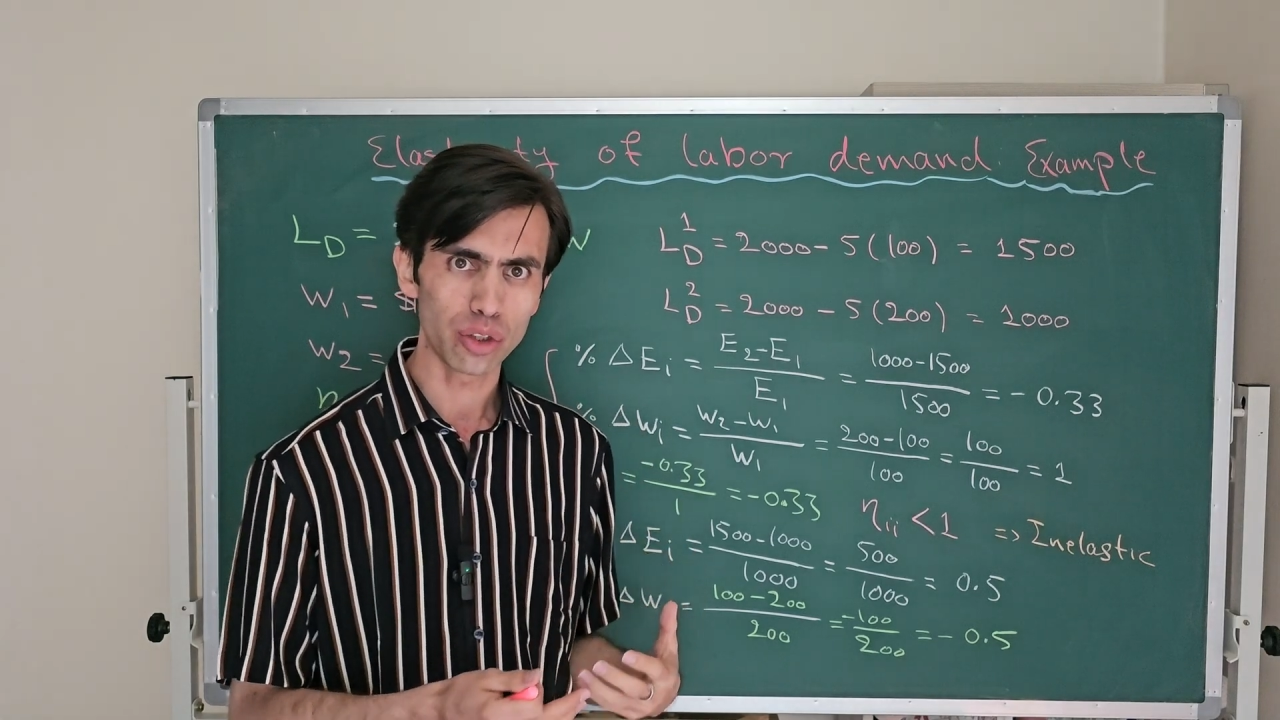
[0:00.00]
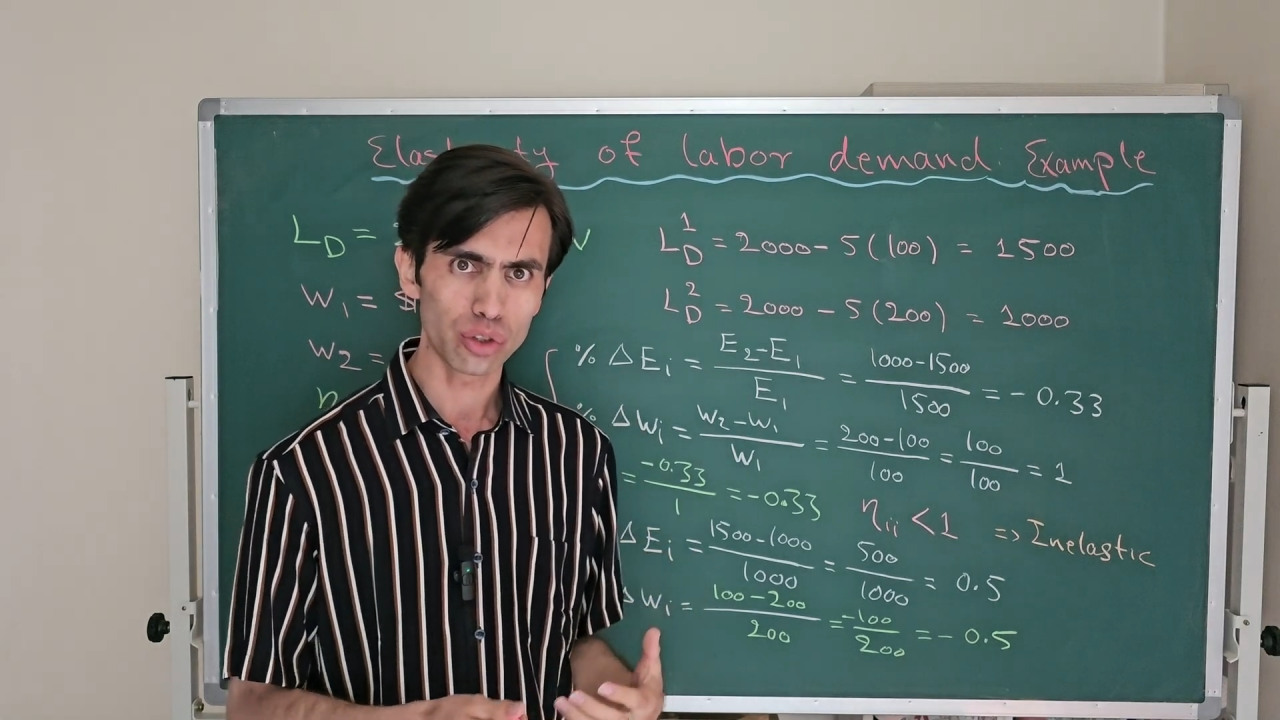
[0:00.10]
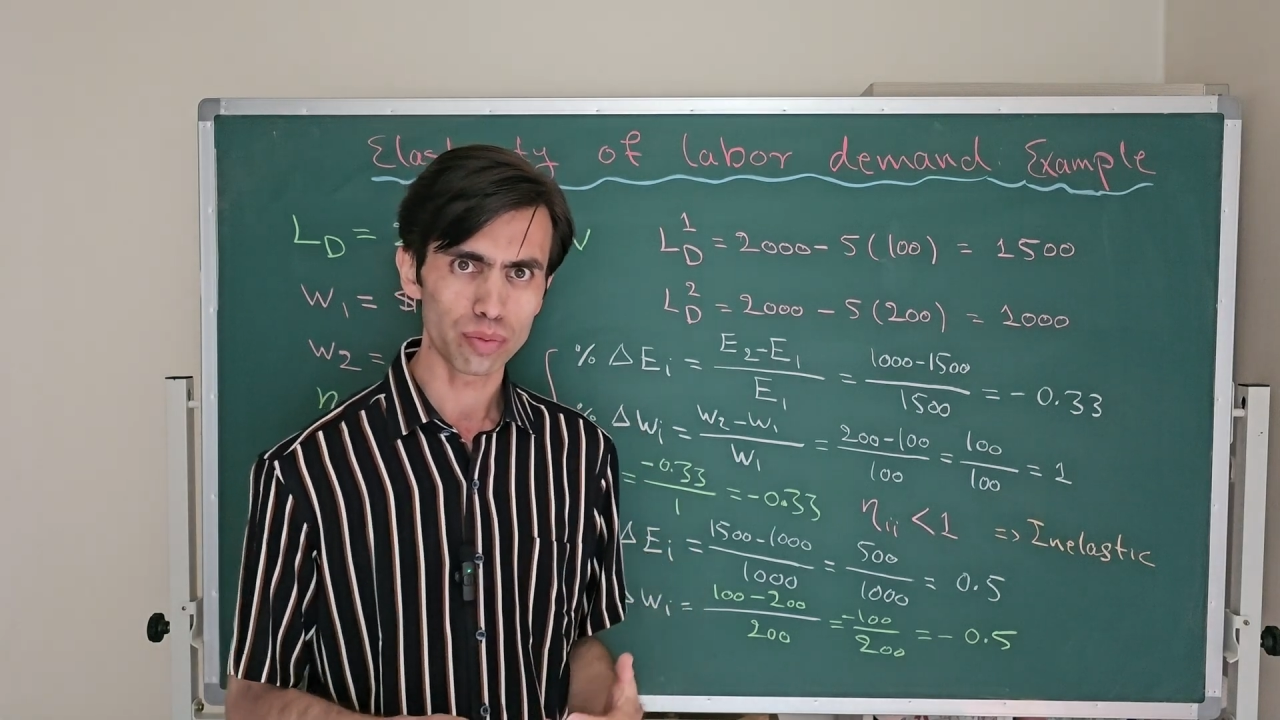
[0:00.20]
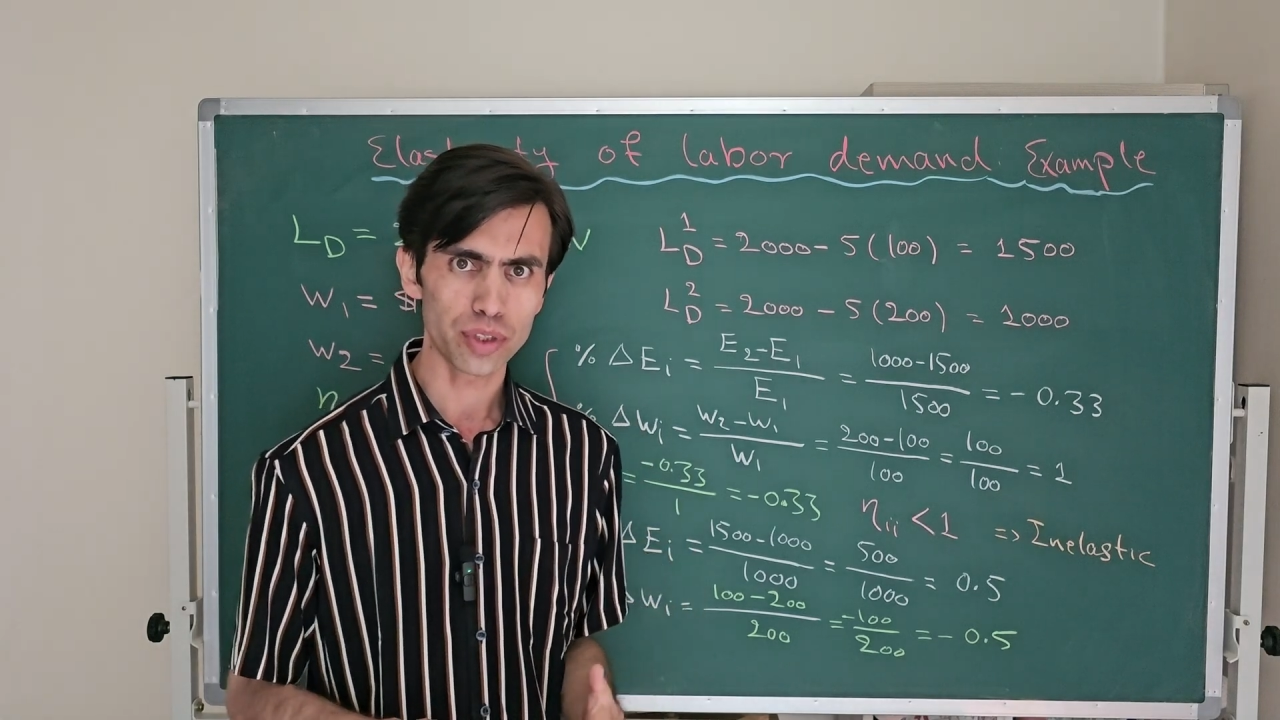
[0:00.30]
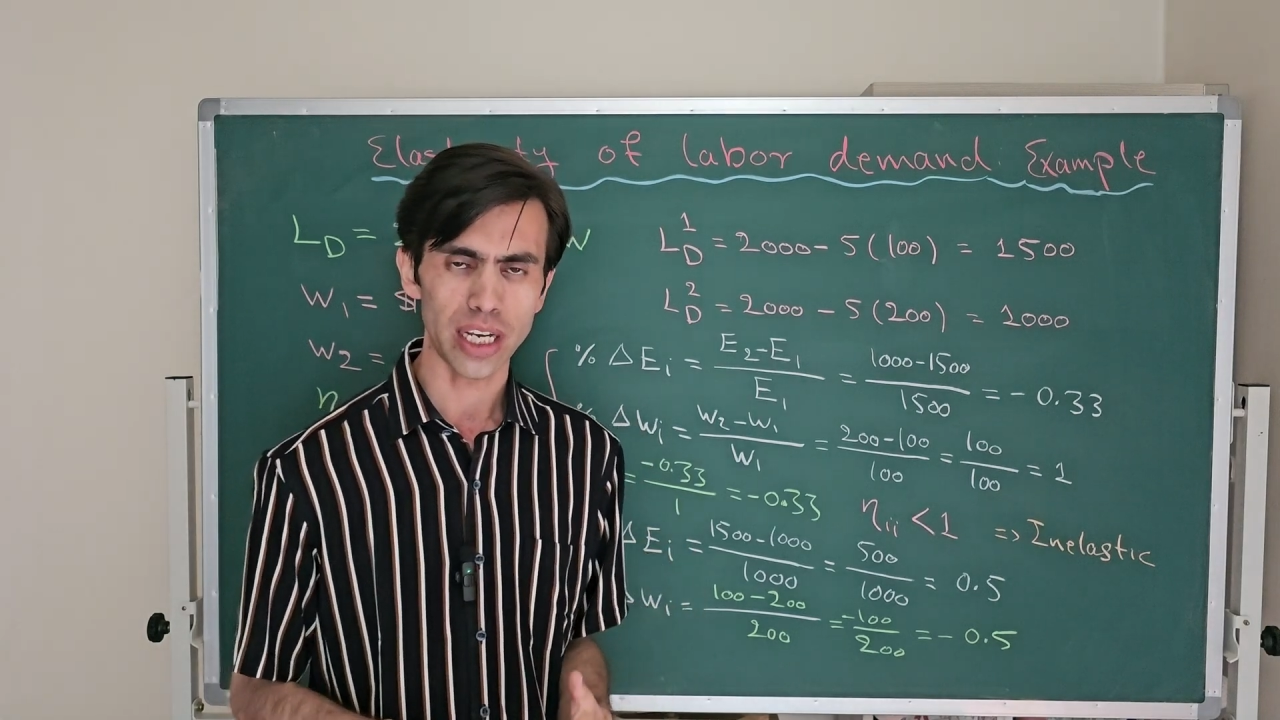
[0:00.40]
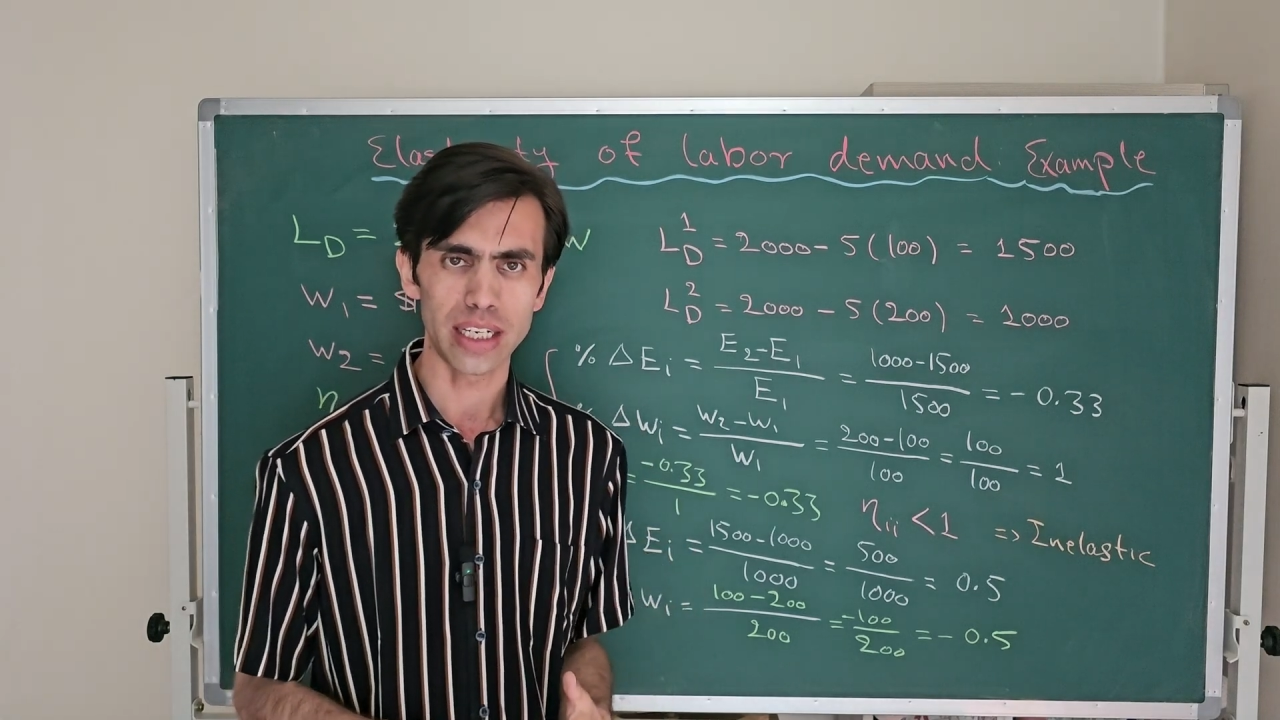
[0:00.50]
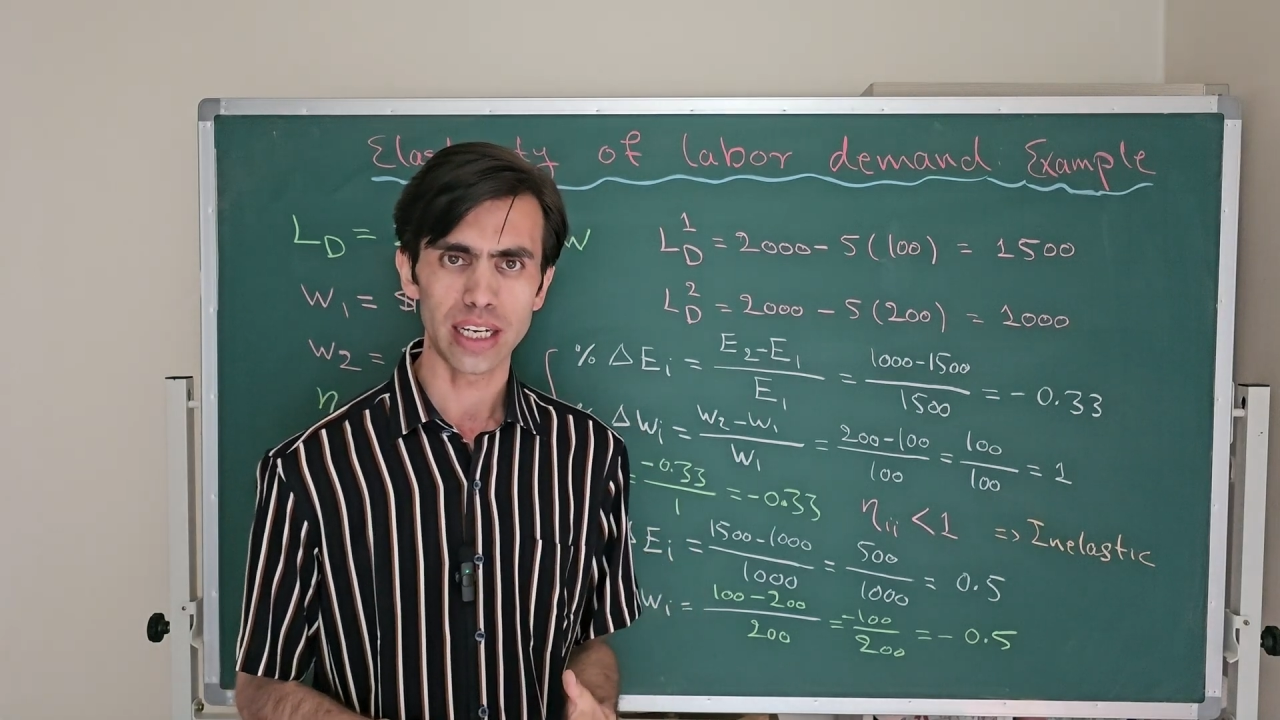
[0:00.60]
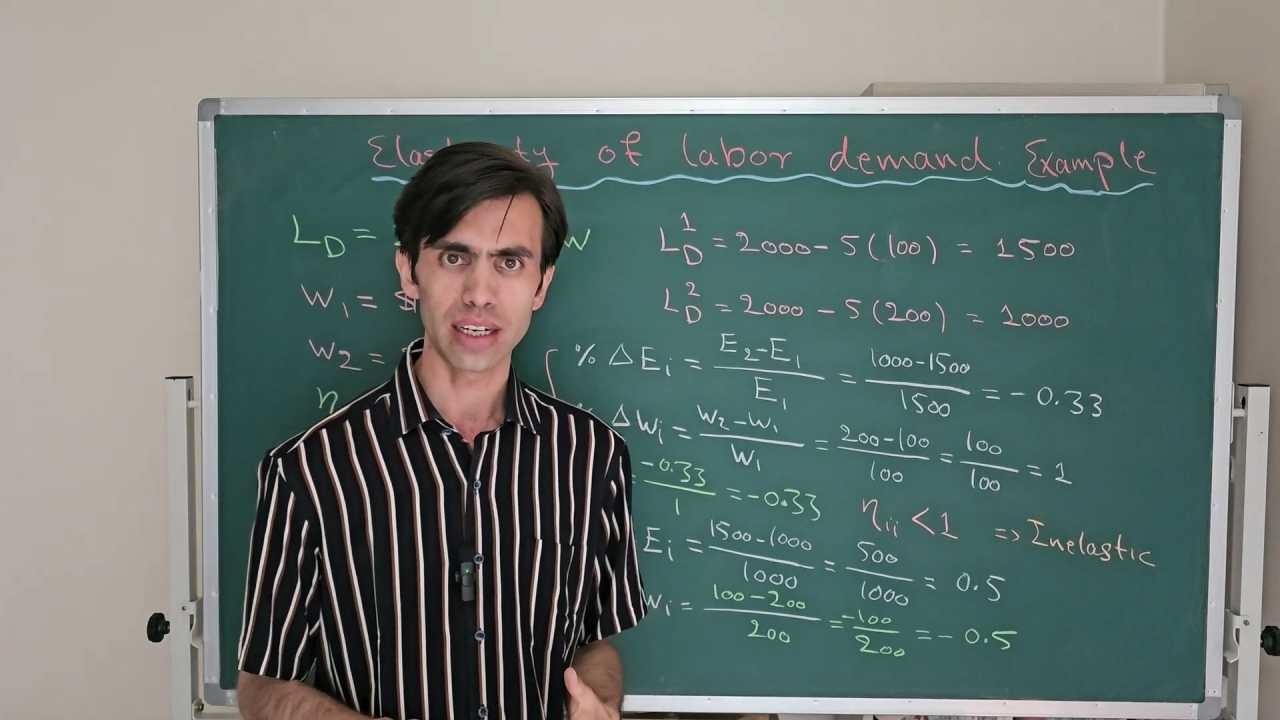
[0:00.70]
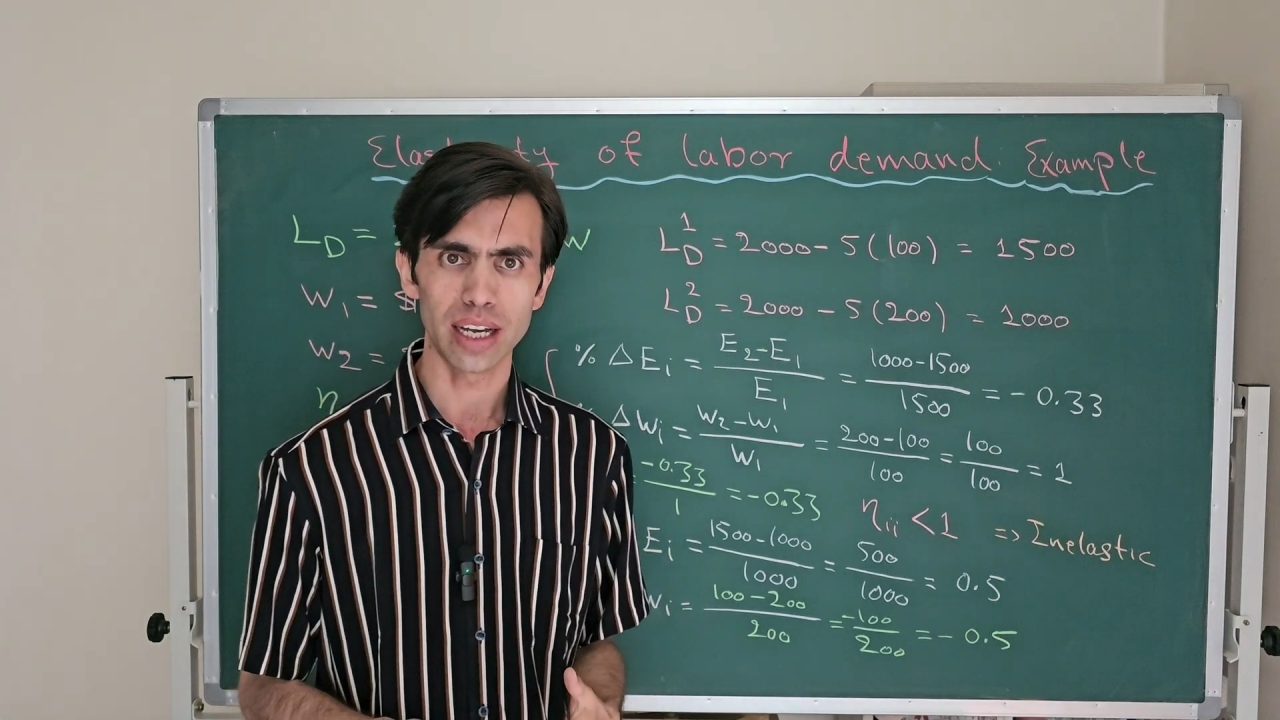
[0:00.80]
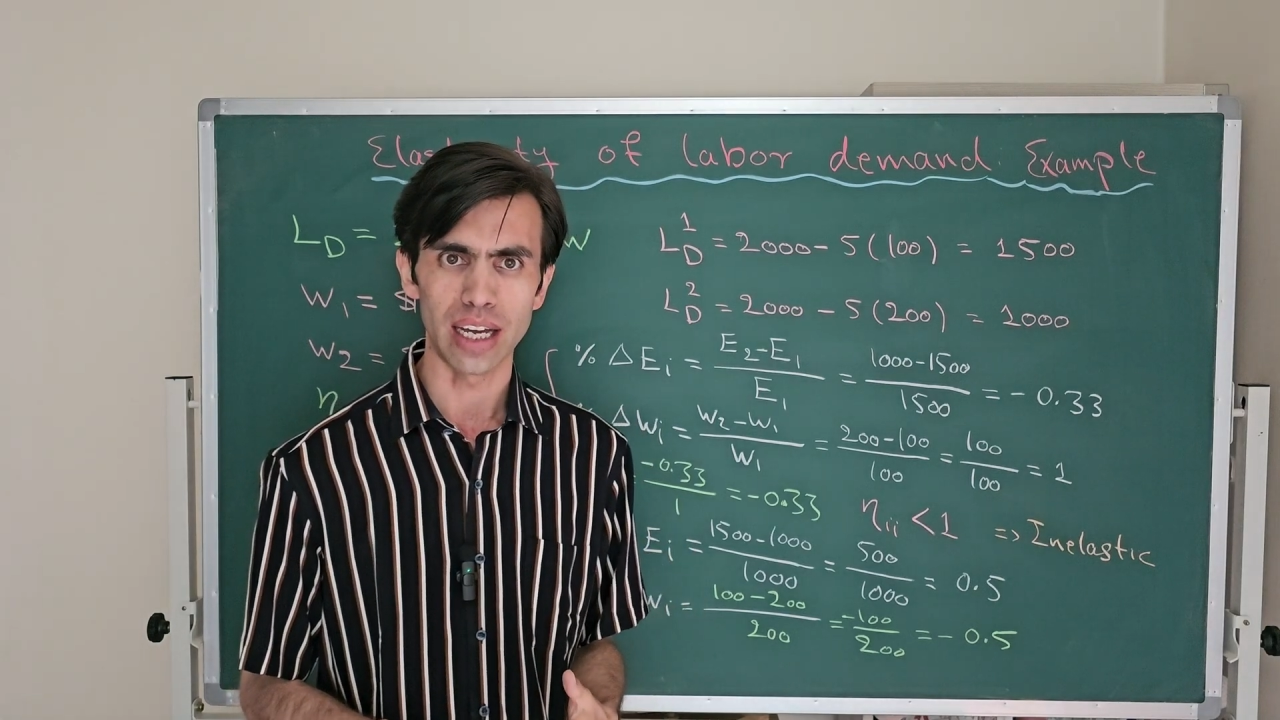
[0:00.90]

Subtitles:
YouTube channel